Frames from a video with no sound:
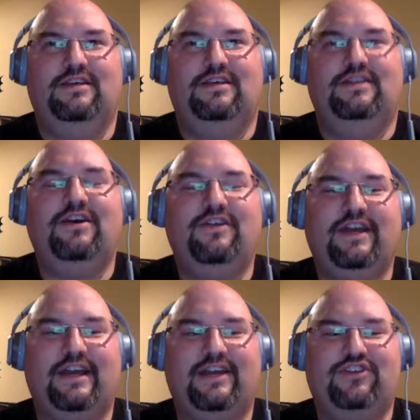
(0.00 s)
I
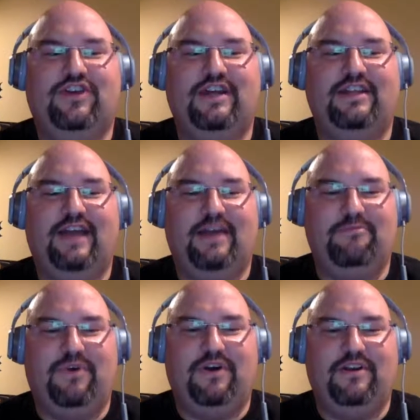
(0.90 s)

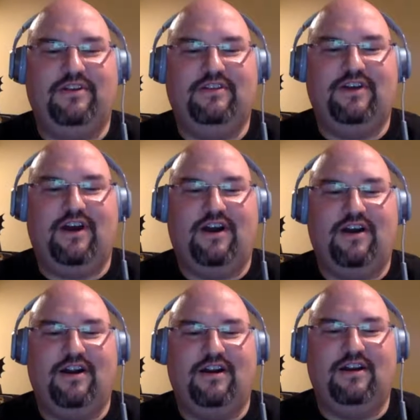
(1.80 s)
bought a
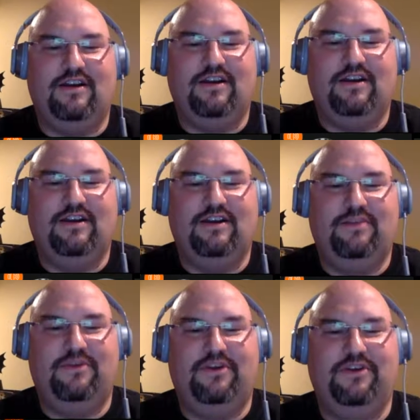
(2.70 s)
car. I
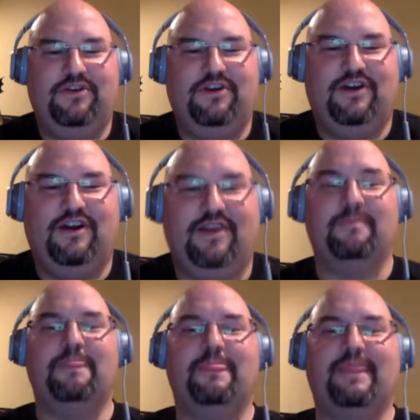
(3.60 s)
bought a new car,
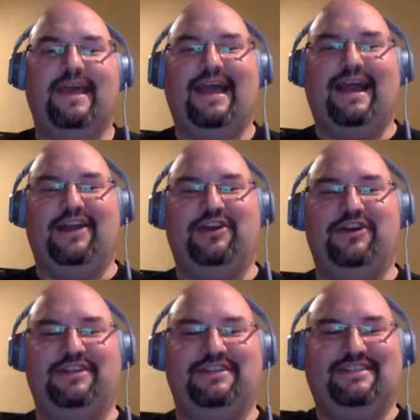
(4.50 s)
and I
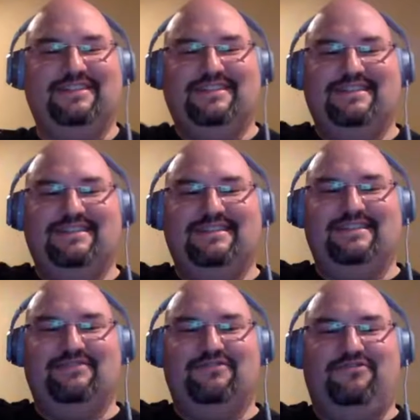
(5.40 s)
couldn't
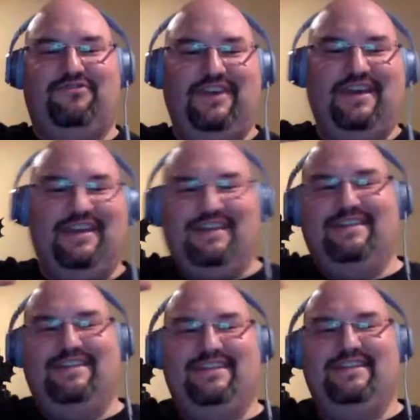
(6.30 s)
fit
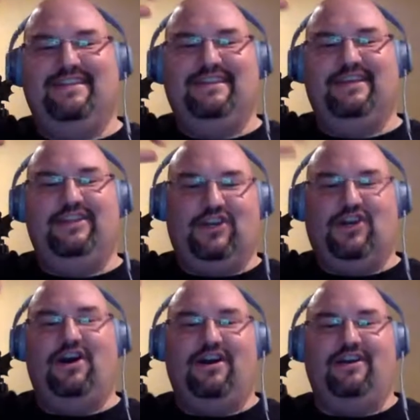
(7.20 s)
in the
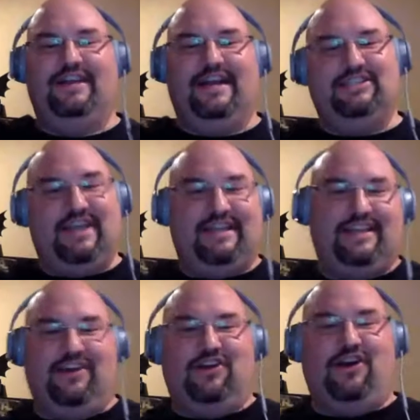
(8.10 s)
car. Like, I sat down
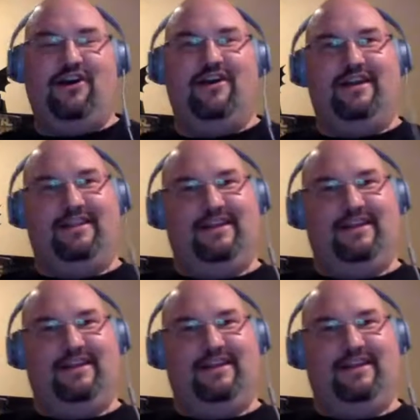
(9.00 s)
in the car, and I